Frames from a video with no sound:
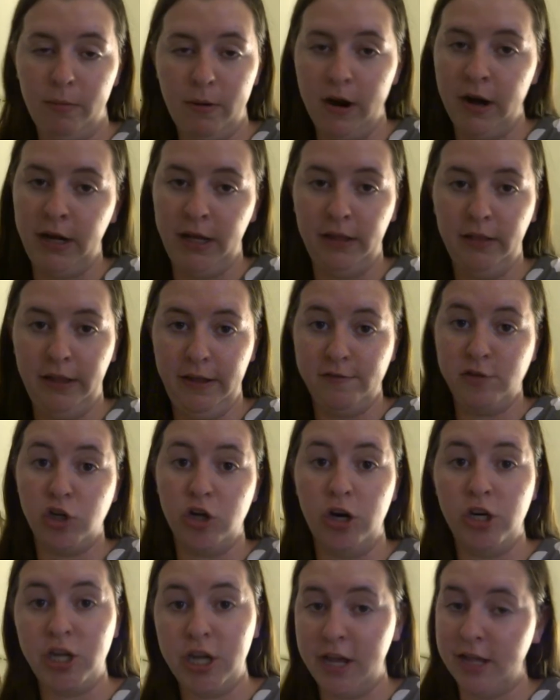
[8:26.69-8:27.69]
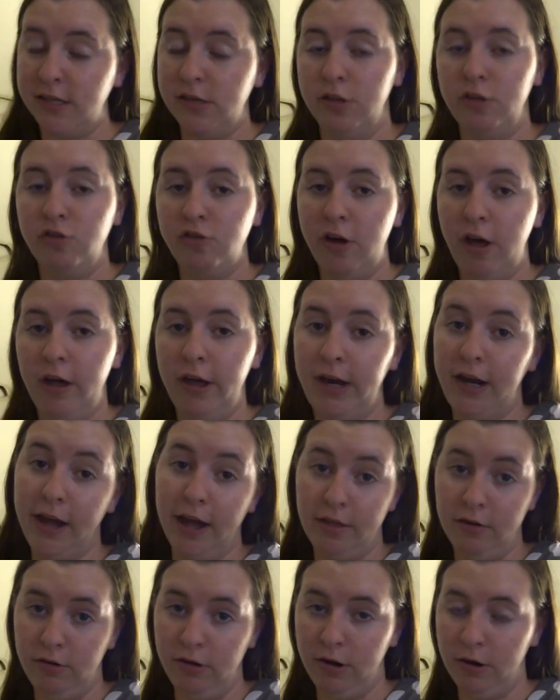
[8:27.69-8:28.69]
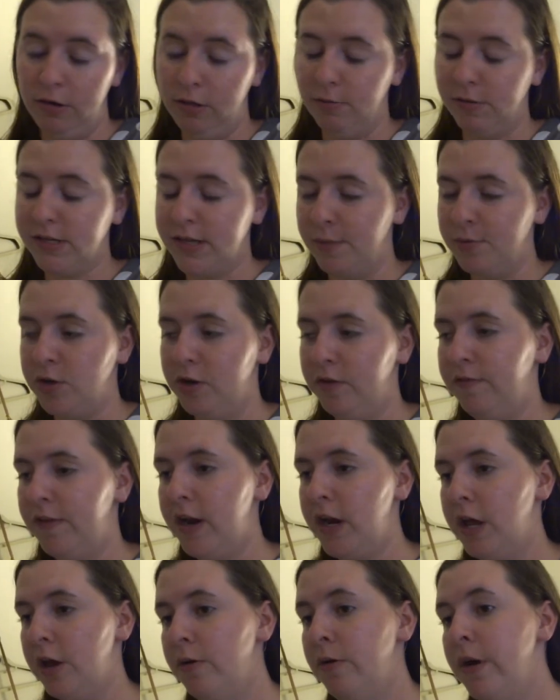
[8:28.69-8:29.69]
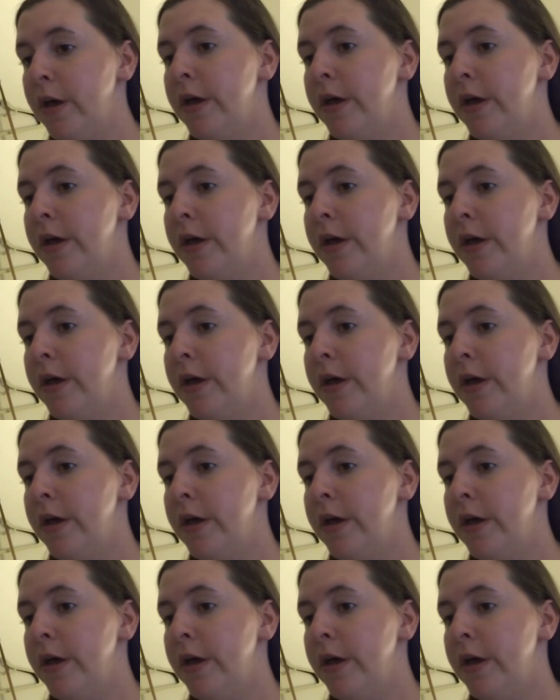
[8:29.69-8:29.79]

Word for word: party leaves church and gets on the trolley together to go to the reception venue.